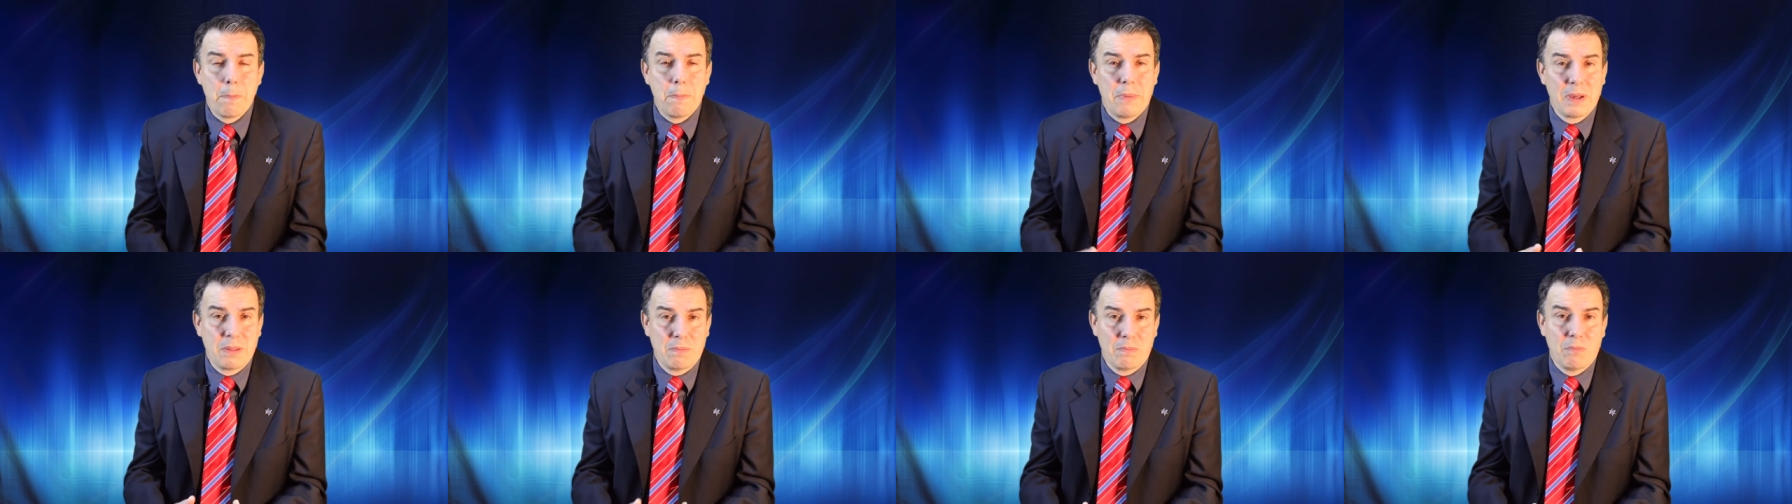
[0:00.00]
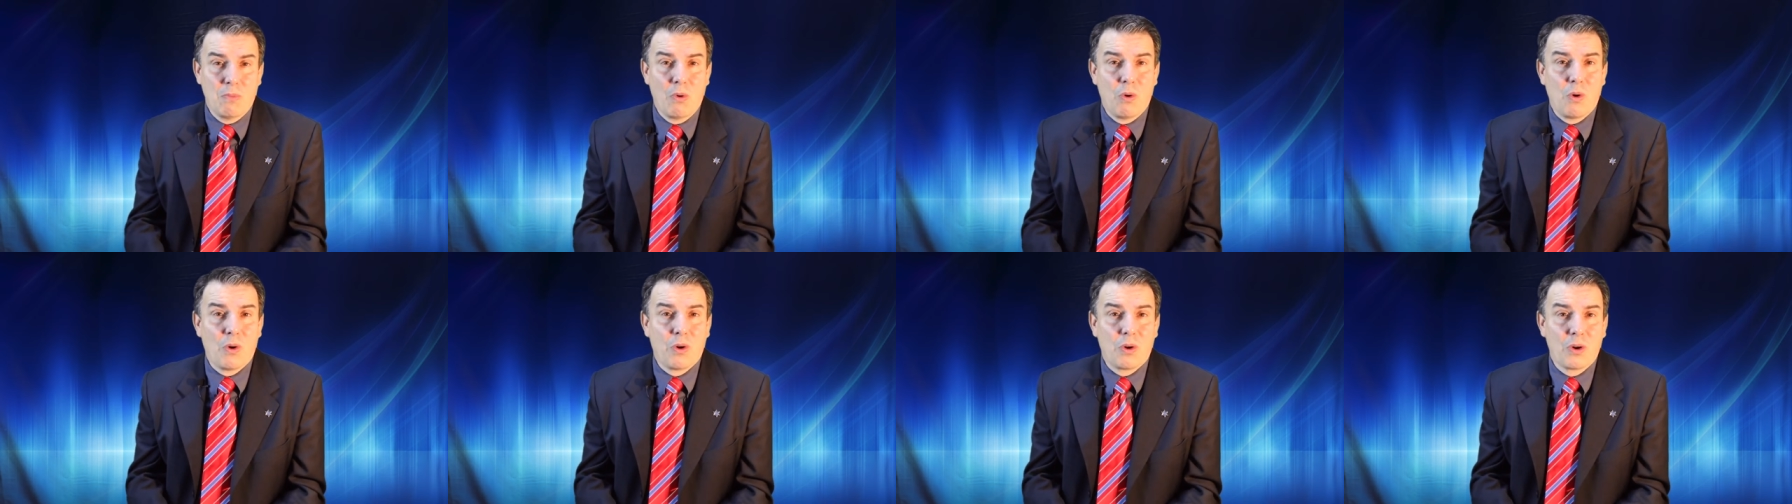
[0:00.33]
but
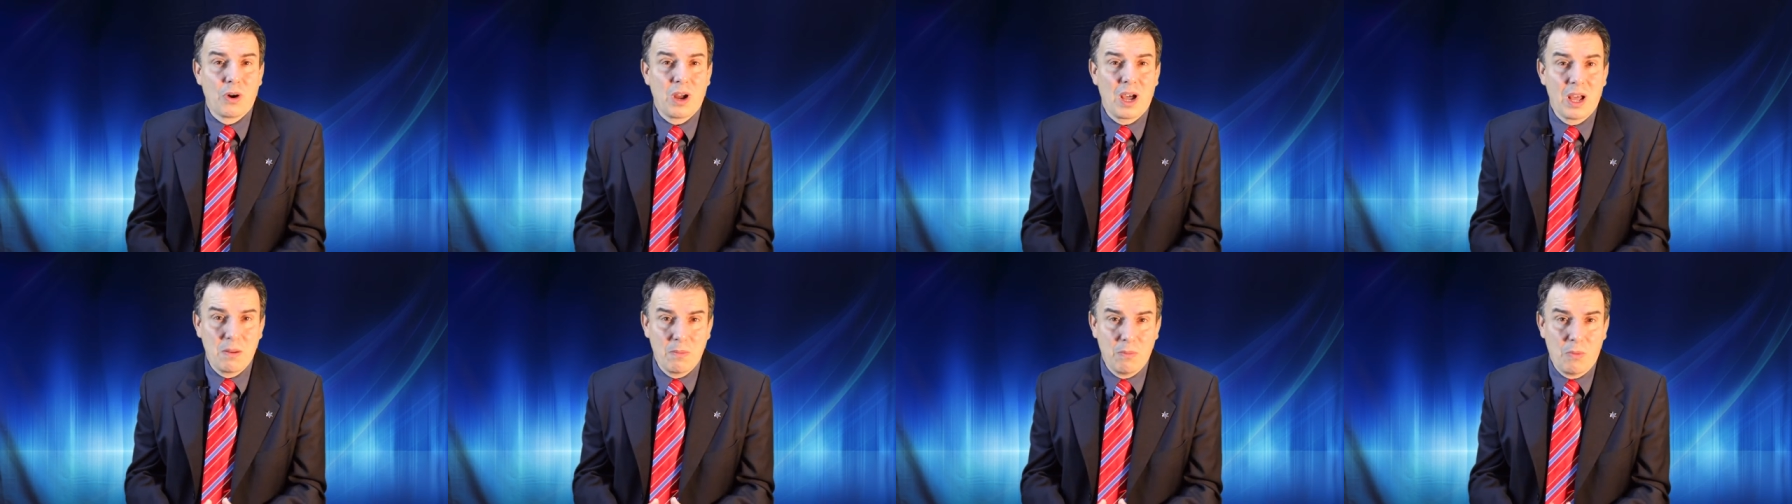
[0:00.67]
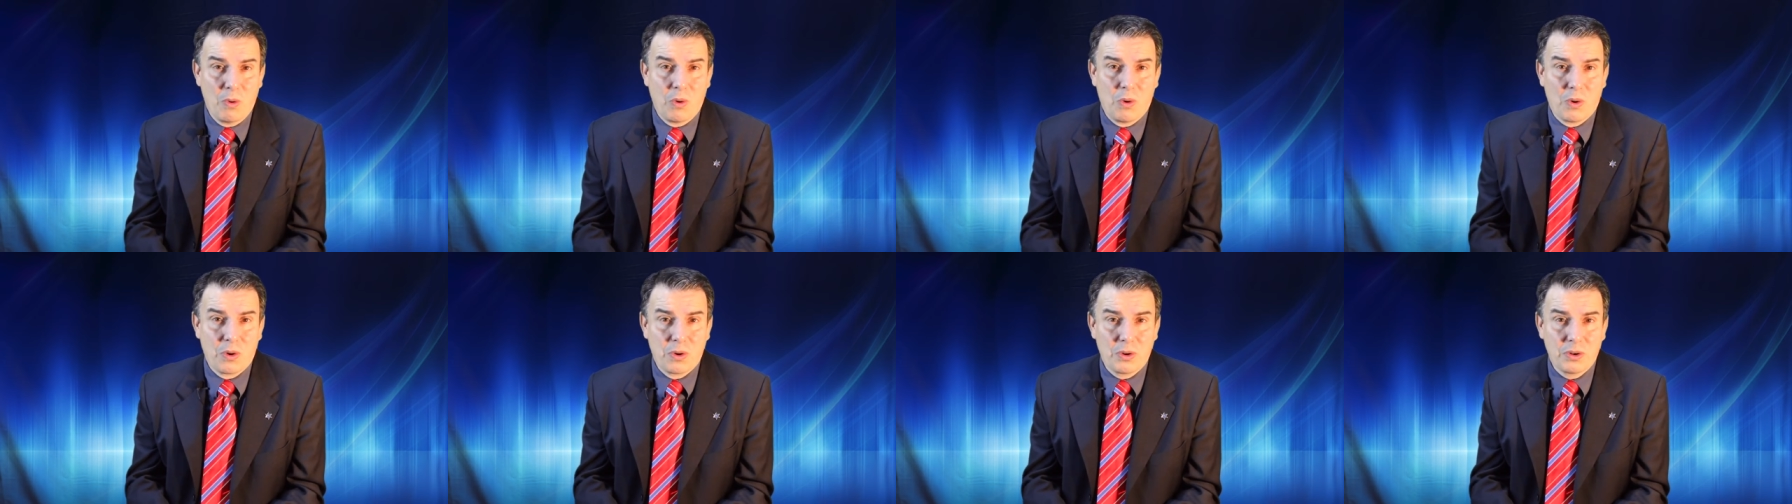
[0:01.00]
more and
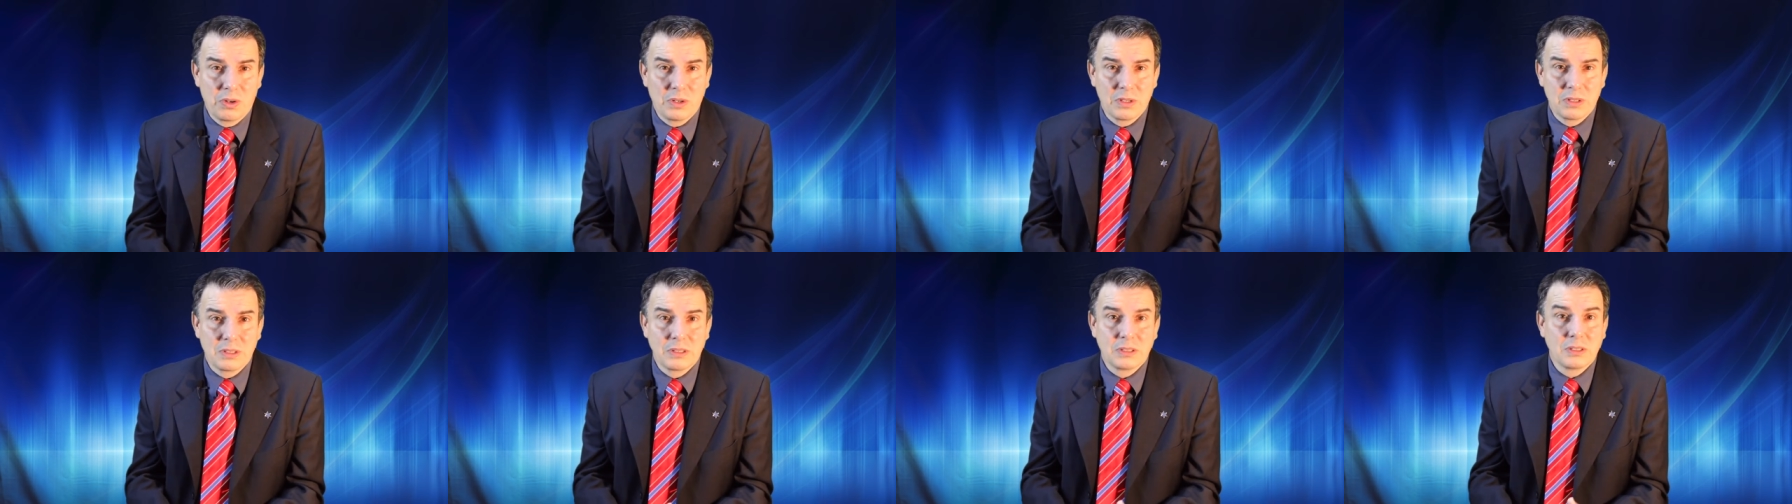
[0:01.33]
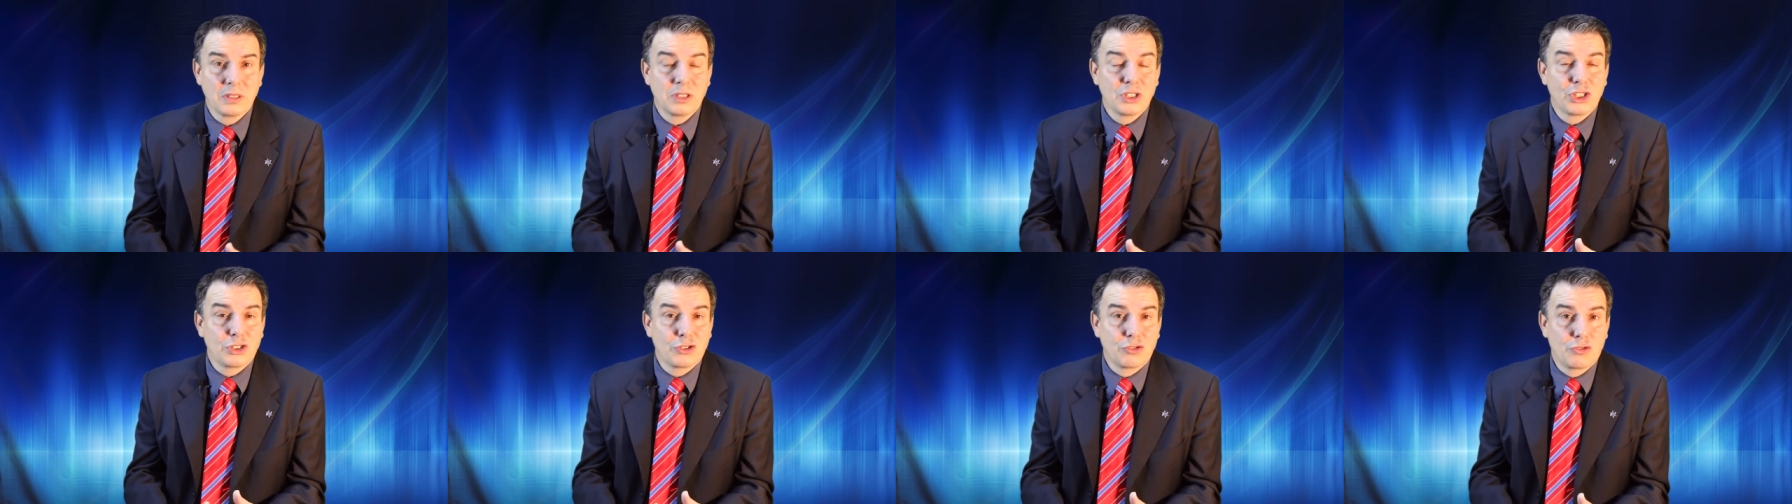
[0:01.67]
more
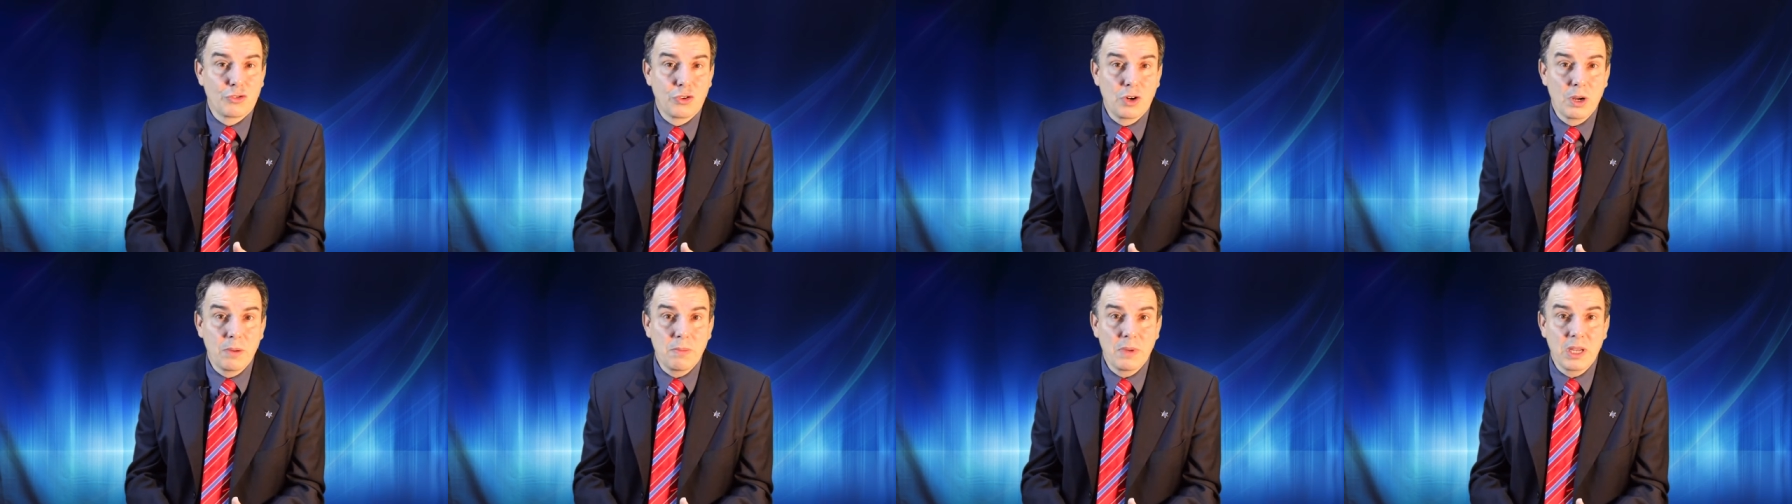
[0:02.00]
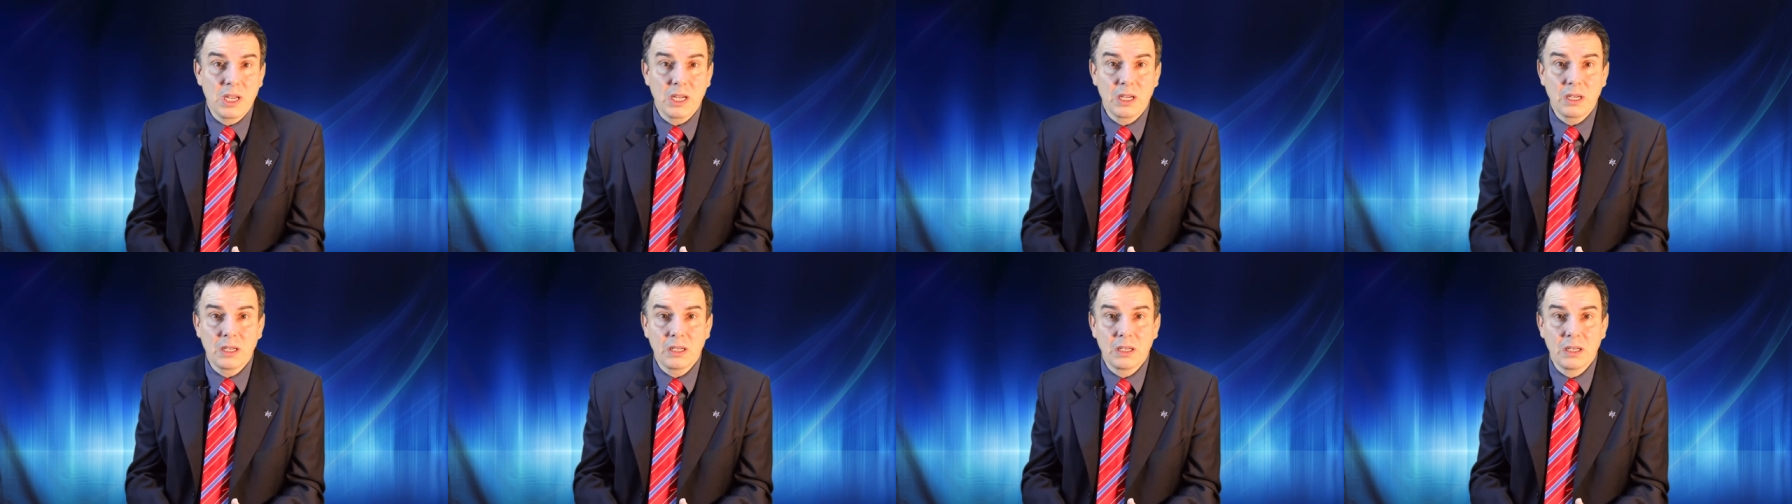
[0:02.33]

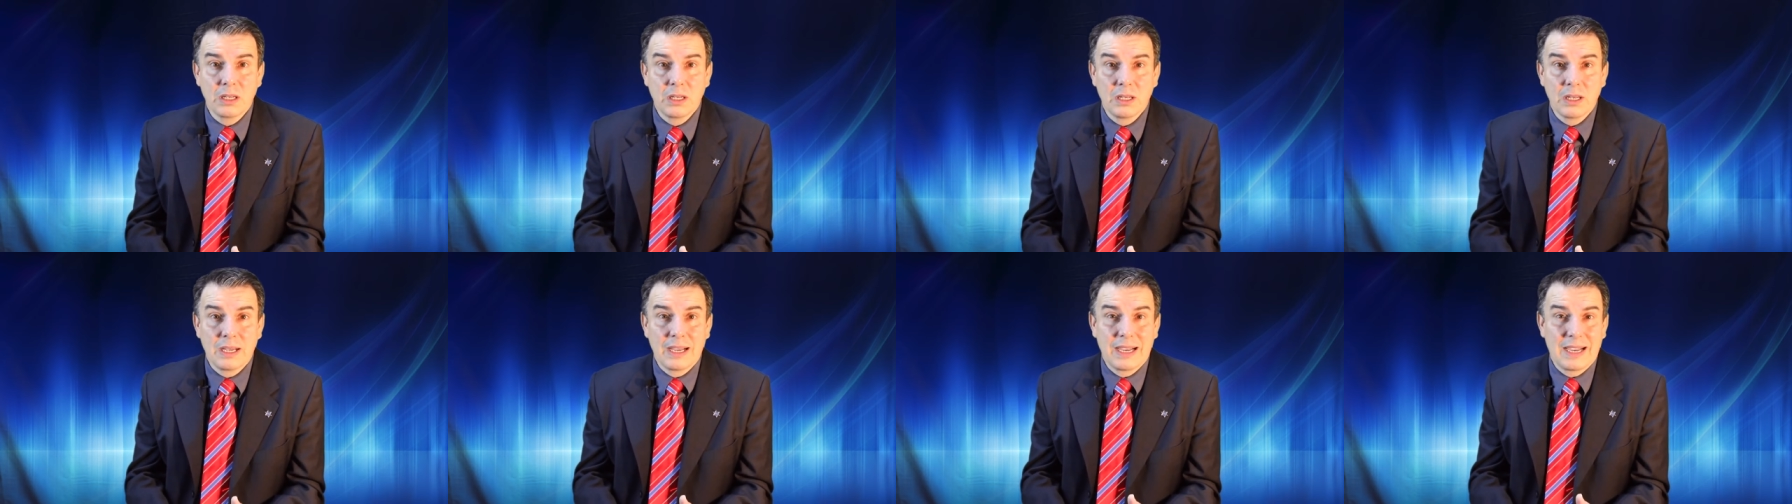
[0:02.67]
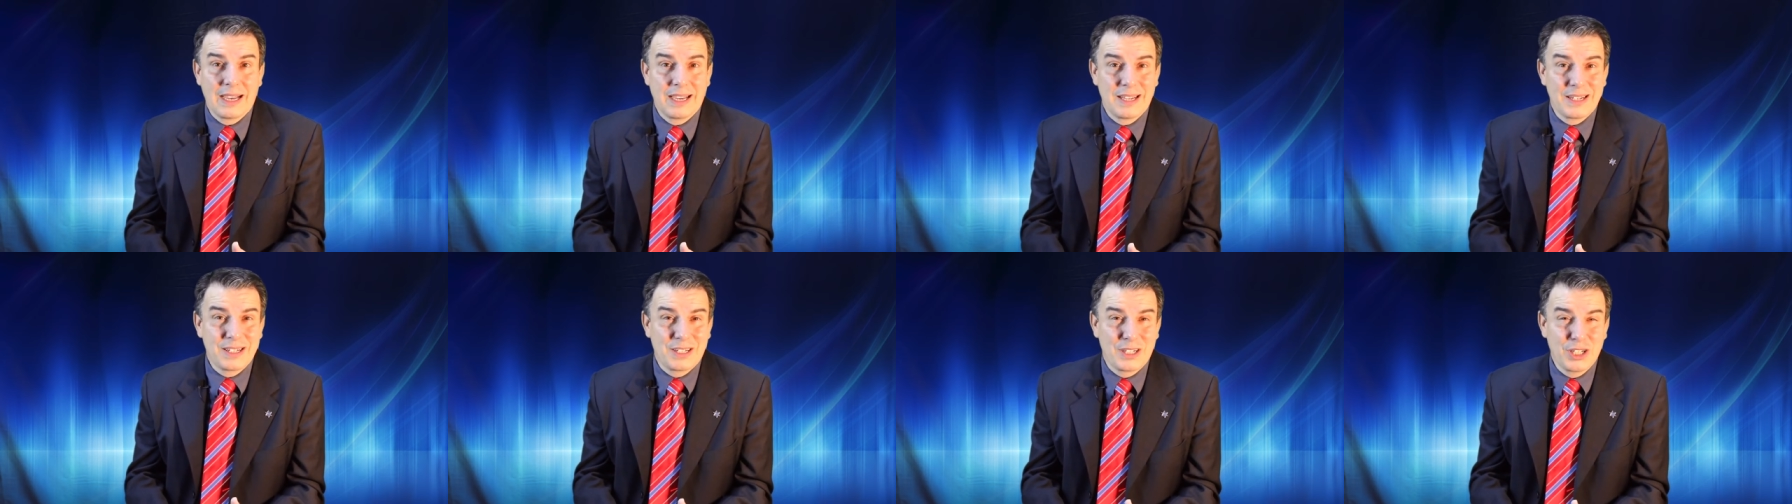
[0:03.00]
streaming
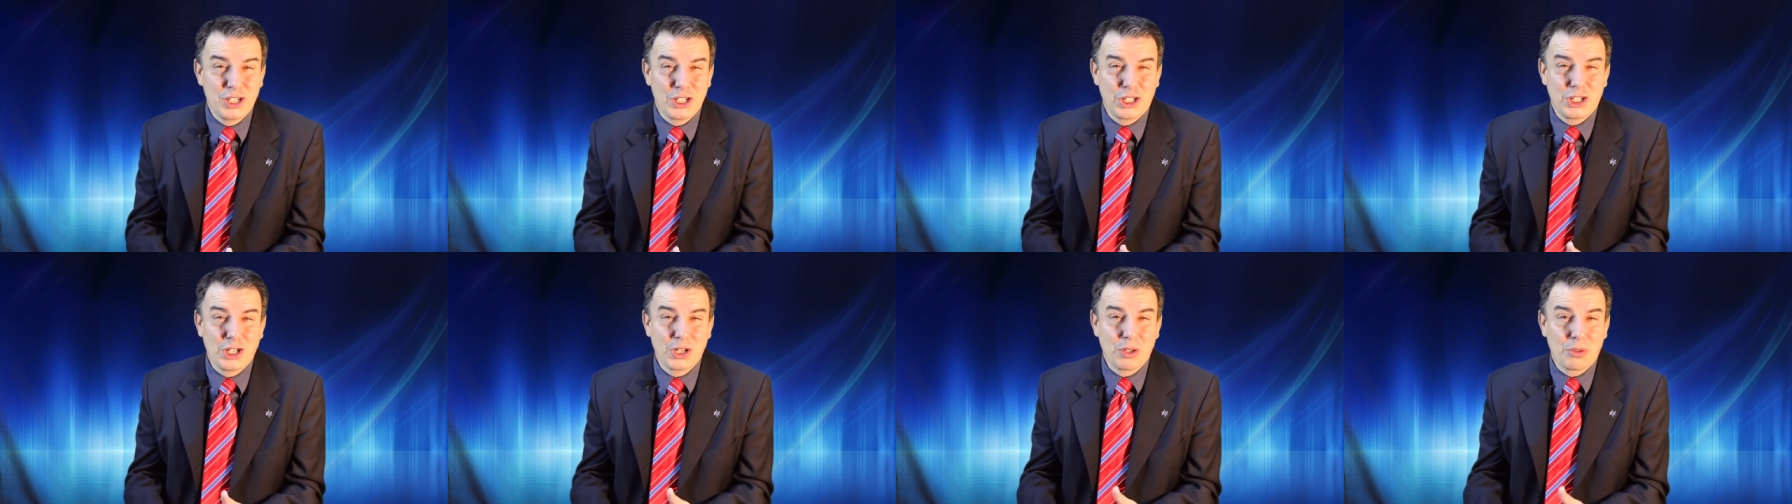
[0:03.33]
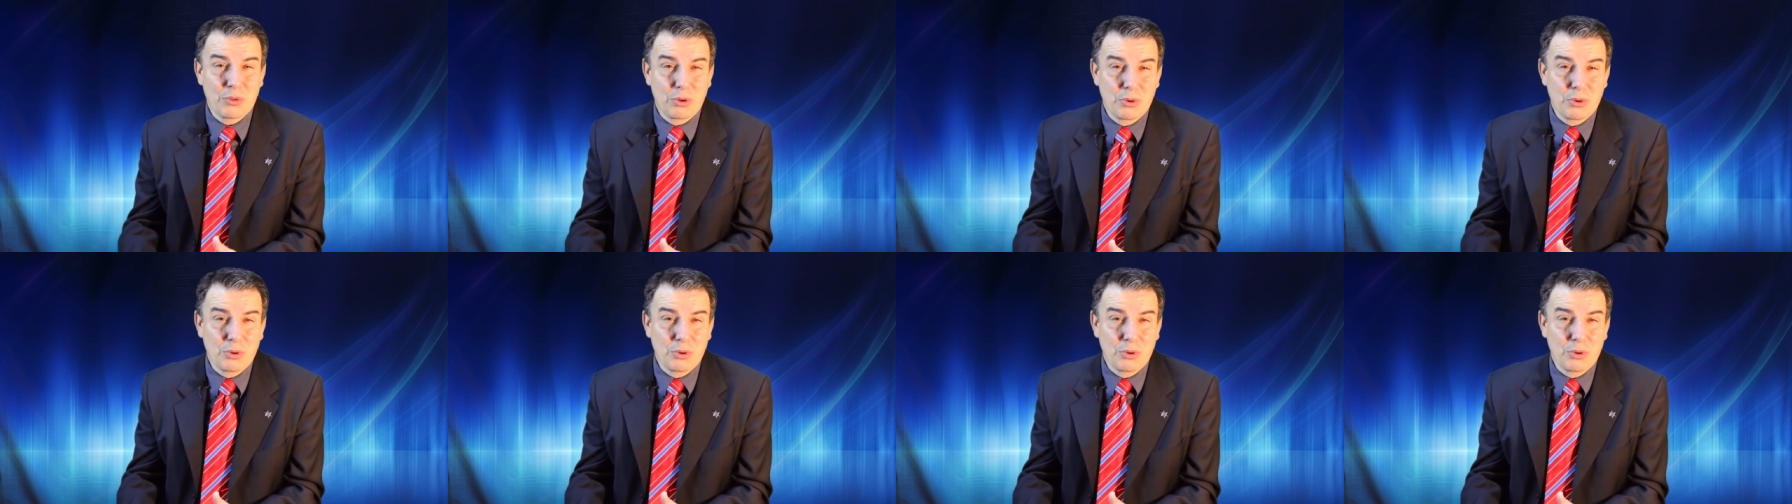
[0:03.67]
and teaching